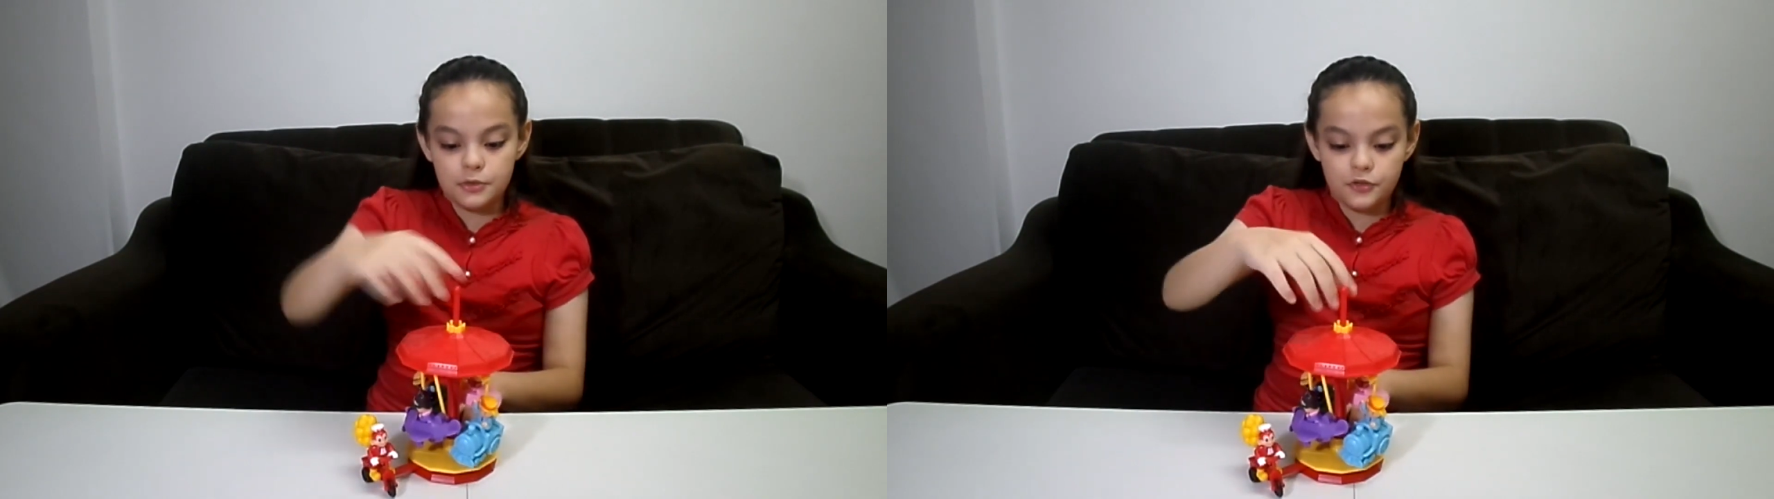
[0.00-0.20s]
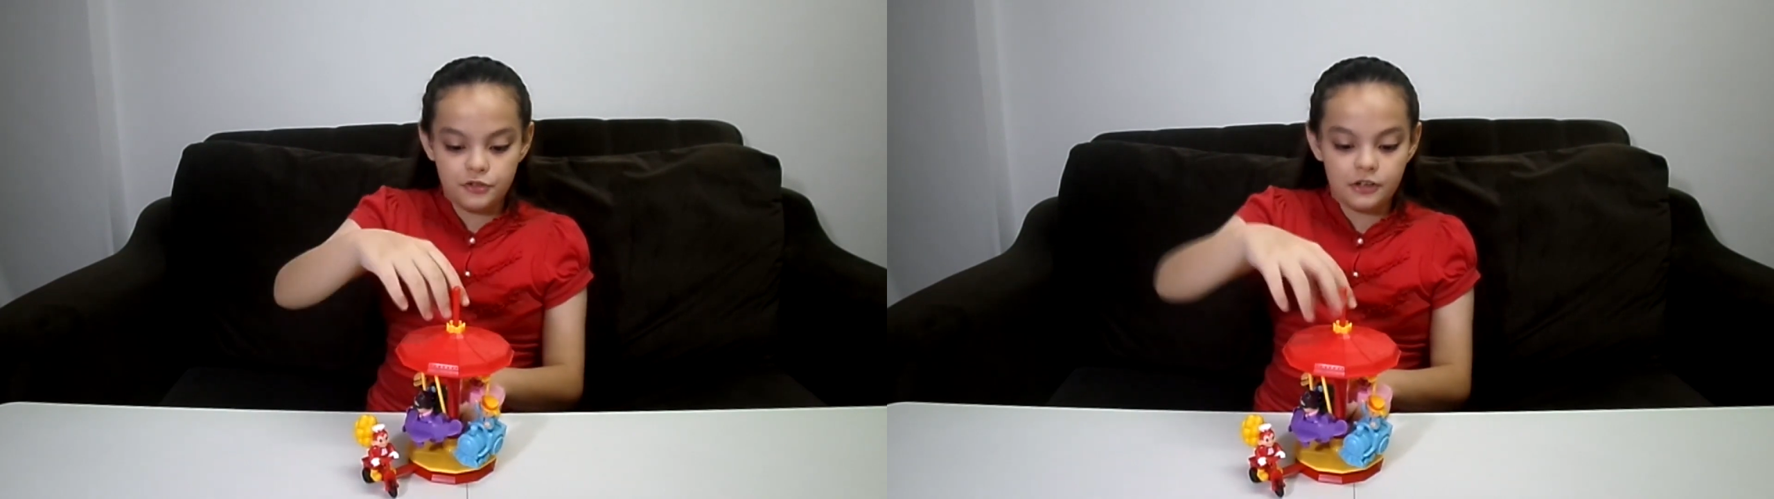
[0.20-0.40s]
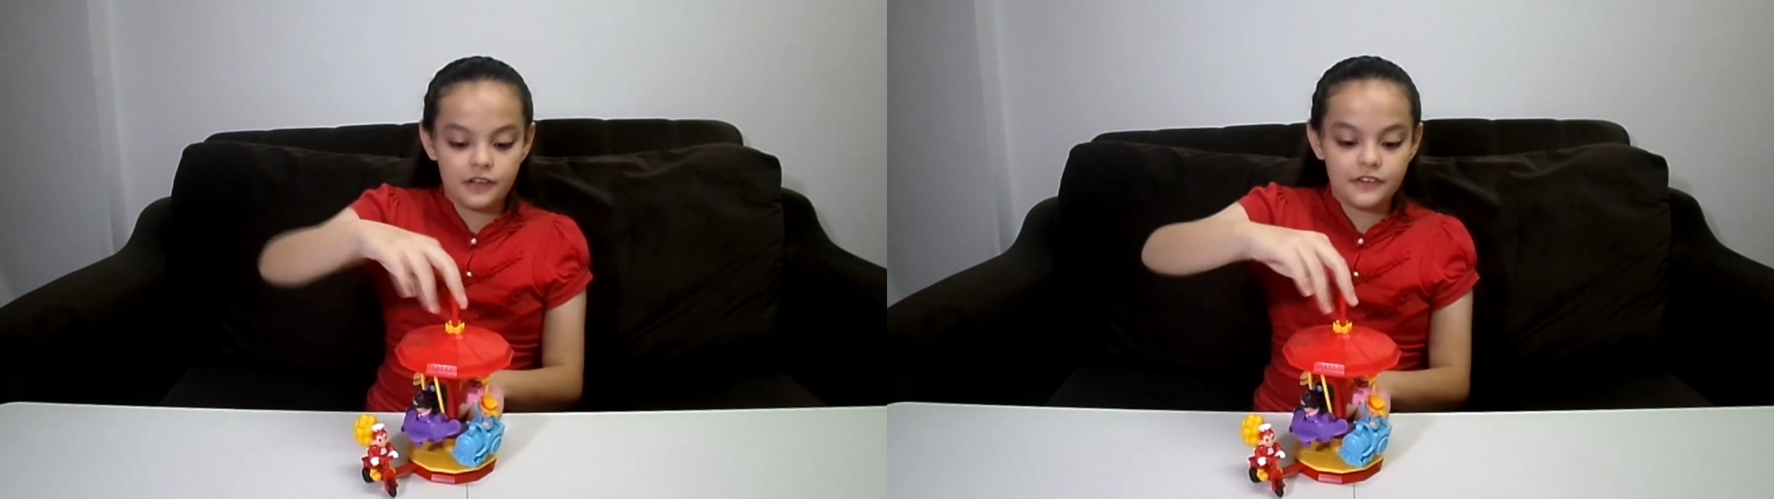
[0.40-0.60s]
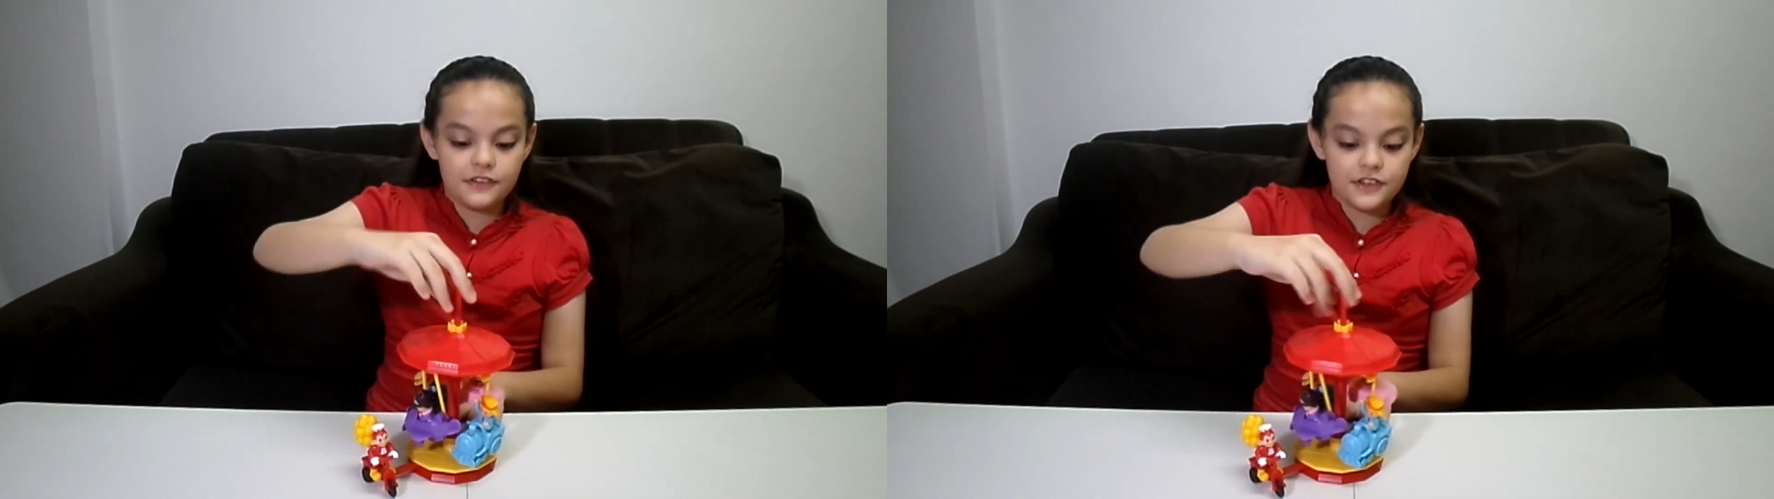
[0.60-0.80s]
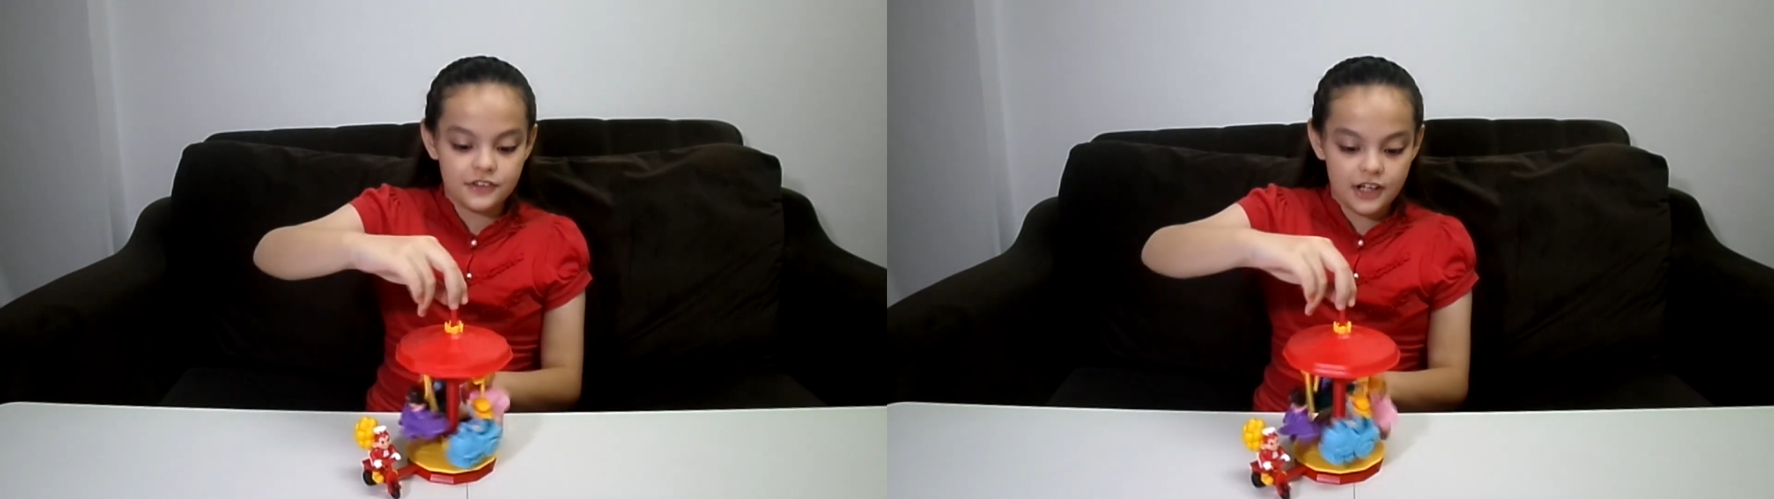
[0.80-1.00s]
moves around and
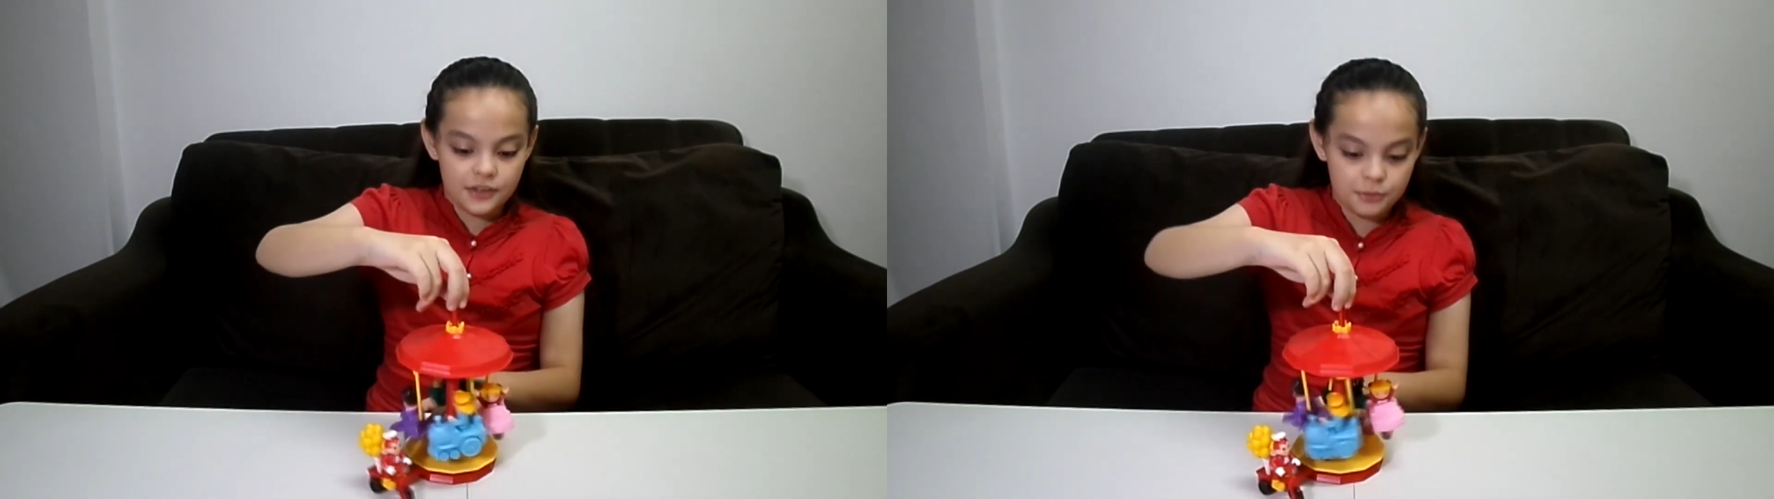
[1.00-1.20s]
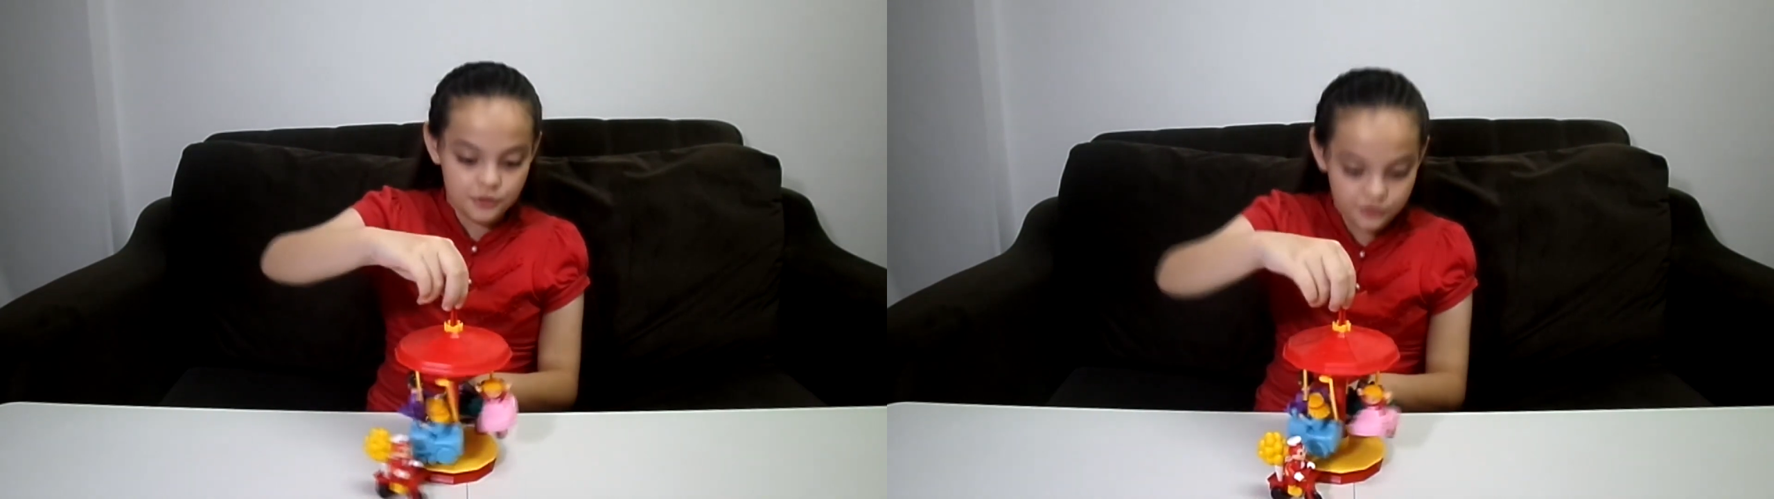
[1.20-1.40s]
these guys move